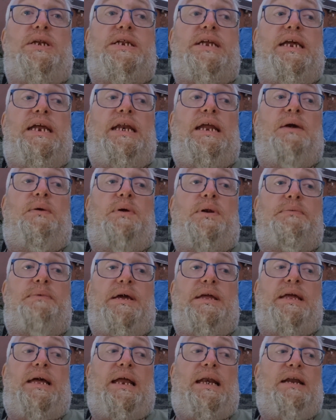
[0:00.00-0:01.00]
ideally I want to
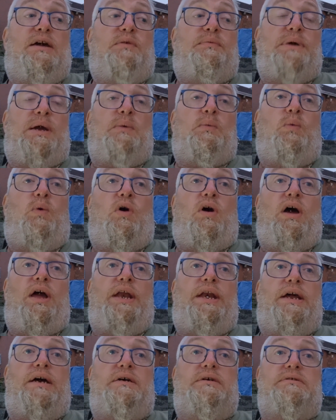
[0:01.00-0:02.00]
make that a little bit
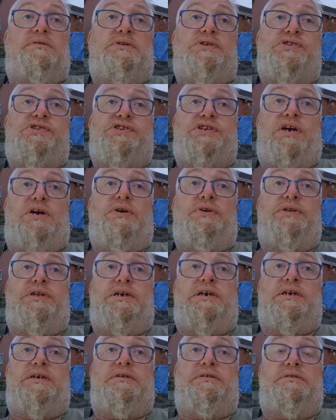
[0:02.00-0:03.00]
wider so
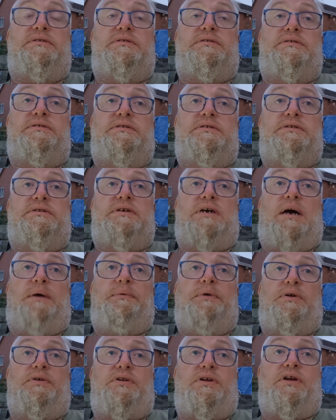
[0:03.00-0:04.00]
that
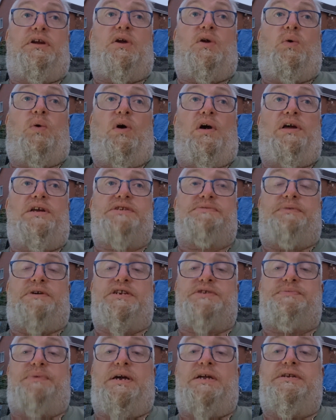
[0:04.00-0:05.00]
I'm not doing quite as
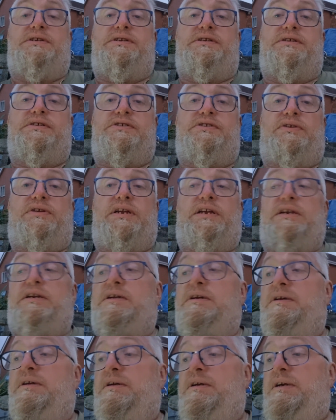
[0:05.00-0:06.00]
much maintenance on it,
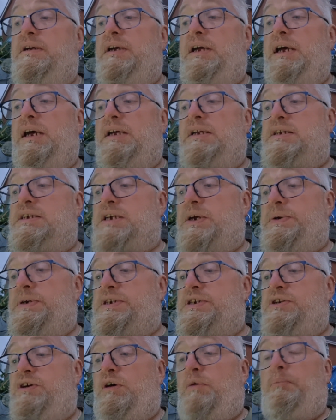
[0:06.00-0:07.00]
and so
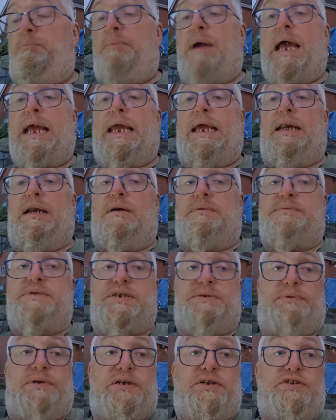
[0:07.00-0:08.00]
it's not backing up
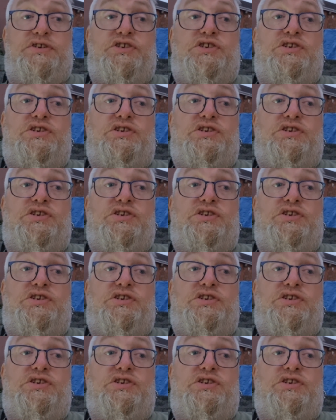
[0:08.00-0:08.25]
so much.